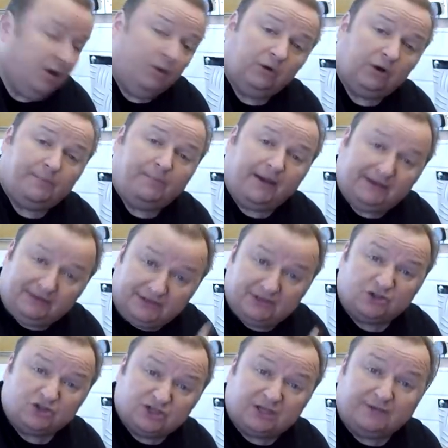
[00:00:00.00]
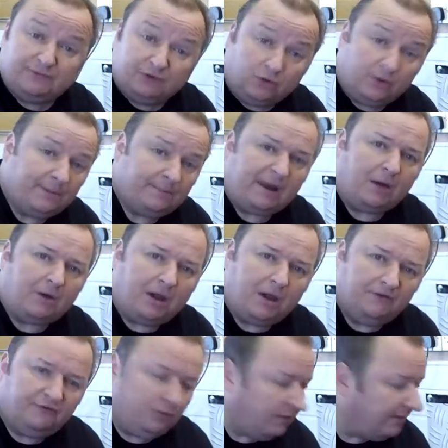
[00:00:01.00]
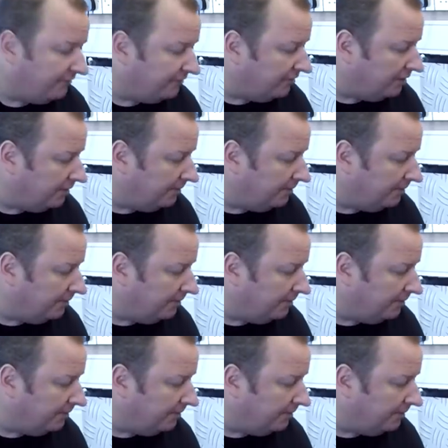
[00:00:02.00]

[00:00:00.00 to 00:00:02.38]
when I paint these, I just give them a quick blow over with